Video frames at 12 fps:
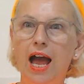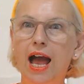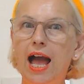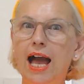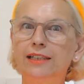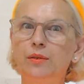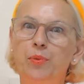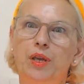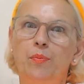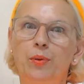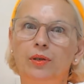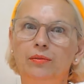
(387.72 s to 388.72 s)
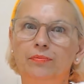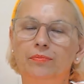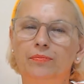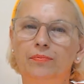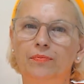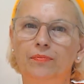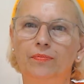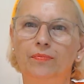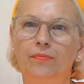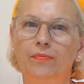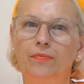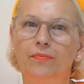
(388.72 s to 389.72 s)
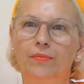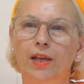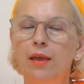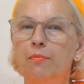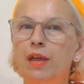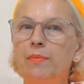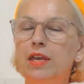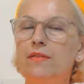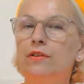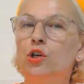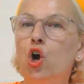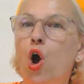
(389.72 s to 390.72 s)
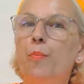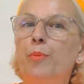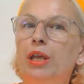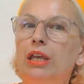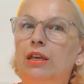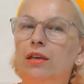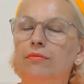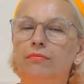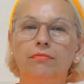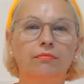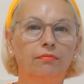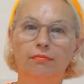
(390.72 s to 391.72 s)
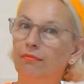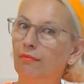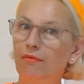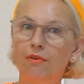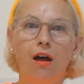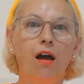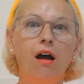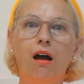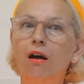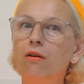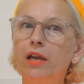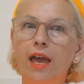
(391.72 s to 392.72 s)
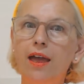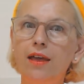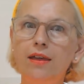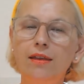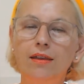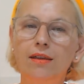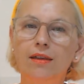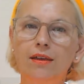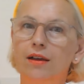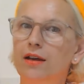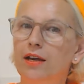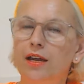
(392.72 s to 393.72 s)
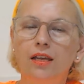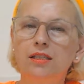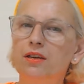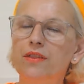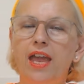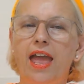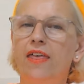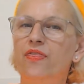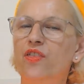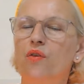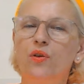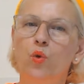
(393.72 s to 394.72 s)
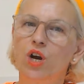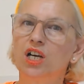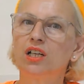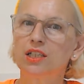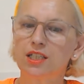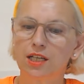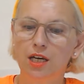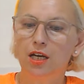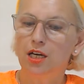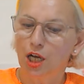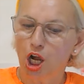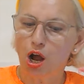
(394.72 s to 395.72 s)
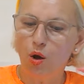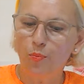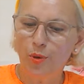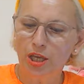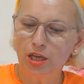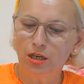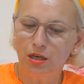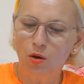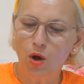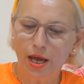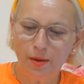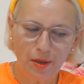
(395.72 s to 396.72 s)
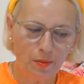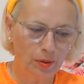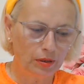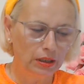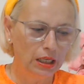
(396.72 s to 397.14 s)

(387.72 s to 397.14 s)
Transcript: other people, maybe even copying. Okay, it's not the end of the world copying, you know, other people.